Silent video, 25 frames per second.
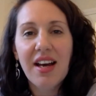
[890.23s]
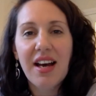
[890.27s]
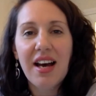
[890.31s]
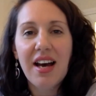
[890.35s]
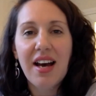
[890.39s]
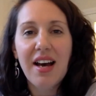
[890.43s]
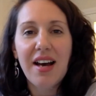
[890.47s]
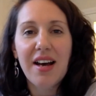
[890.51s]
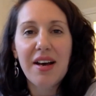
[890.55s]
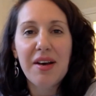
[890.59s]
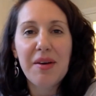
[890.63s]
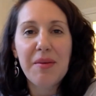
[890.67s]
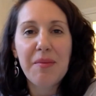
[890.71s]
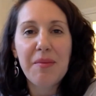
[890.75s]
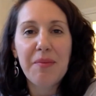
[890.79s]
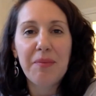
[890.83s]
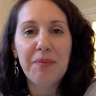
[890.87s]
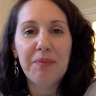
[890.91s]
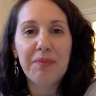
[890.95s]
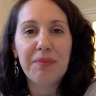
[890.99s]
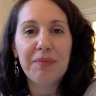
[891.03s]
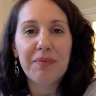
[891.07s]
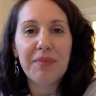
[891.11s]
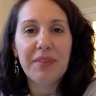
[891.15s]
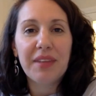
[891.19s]

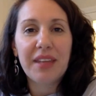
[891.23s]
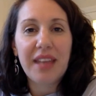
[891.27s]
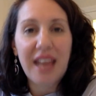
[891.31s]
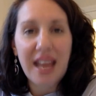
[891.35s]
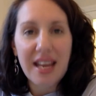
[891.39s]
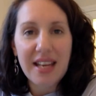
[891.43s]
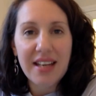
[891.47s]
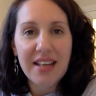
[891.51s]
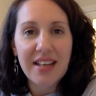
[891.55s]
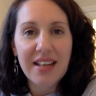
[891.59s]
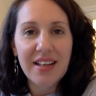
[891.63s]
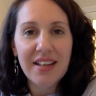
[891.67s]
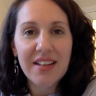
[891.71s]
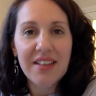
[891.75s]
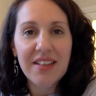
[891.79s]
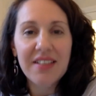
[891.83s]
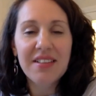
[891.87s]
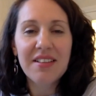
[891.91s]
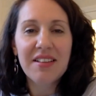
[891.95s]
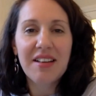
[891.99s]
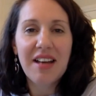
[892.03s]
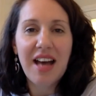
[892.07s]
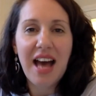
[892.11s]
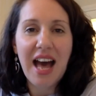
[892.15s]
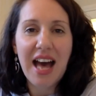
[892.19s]
Genya,
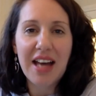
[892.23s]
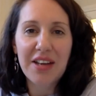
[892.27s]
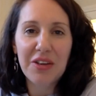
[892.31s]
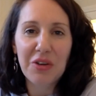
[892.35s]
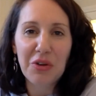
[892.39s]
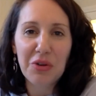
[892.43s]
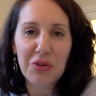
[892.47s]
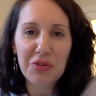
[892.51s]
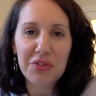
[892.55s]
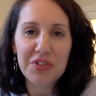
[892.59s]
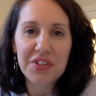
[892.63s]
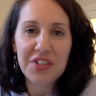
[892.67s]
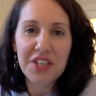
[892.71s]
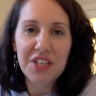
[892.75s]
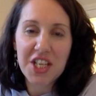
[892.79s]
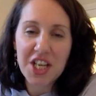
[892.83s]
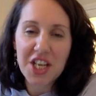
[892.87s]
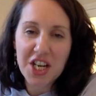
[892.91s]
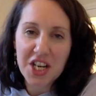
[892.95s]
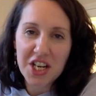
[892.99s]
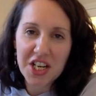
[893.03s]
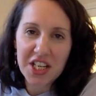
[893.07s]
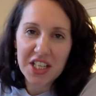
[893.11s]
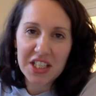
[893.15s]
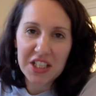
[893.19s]
Adolf's
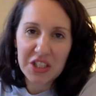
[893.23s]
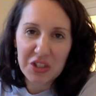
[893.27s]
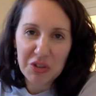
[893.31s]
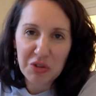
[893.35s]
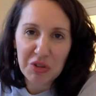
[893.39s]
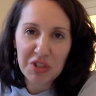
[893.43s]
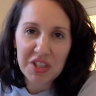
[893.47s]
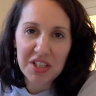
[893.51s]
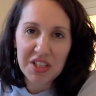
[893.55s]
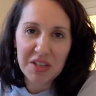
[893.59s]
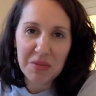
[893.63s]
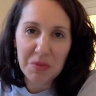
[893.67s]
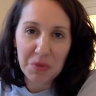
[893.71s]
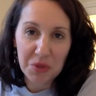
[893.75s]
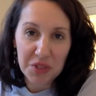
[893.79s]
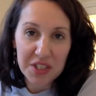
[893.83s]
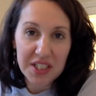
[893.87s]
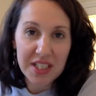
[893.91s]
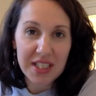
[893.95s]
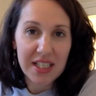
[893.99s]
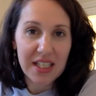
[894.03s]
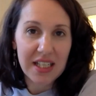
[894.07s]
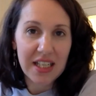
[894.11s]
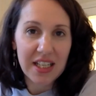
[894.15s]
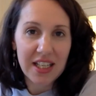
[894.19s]
youngest daughter, was
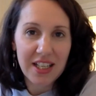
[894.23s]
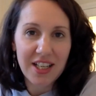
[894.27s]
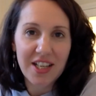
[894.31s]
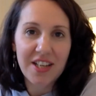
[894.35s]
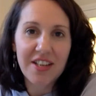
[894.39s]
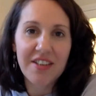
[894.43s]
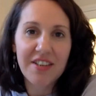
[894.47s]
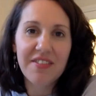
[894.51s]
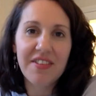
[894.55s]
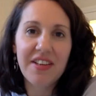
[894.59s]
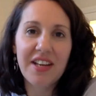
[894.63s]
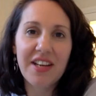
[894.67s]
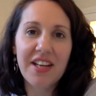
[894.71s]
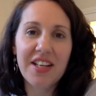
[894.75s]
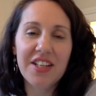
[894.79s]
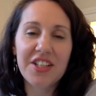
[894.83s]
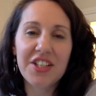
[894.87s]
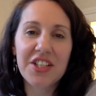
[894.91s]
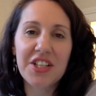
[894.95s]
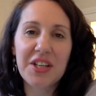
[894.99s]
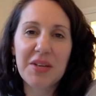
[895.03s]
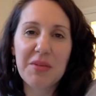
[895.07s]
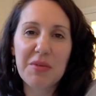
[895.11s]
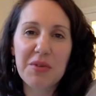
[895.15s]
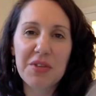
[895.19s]
still alive, and
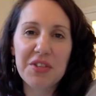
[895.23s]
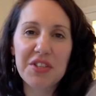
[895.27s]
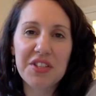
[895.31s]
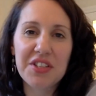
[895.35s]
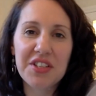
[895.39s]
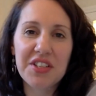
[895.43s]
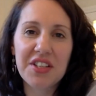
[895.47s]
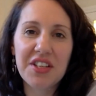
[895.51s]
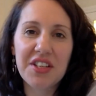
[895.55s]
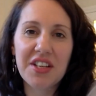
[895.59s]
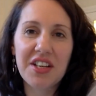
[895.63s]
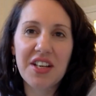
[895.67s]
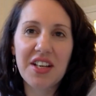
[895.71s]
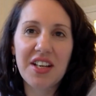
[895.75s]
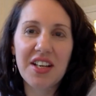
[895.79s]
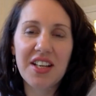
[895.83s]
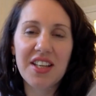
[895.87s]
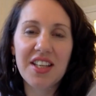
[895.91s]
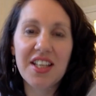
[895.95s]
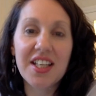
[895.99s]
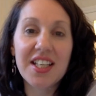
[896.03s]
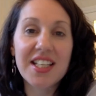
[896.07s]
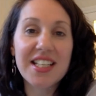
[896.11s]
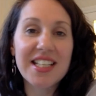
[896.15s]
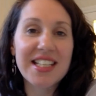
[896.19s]
she was
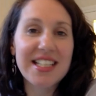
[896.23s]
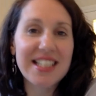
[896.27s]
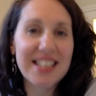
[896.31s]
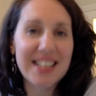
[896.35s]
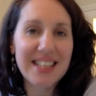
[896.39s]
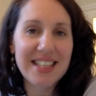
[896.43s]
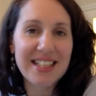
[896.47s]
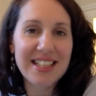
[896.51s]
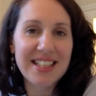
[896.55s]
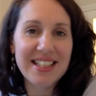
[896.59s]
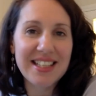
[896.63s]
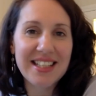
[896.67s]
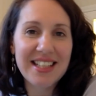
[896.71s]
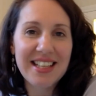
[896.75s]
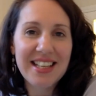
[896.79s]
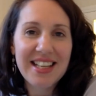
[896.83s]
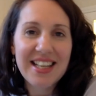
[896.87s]
96.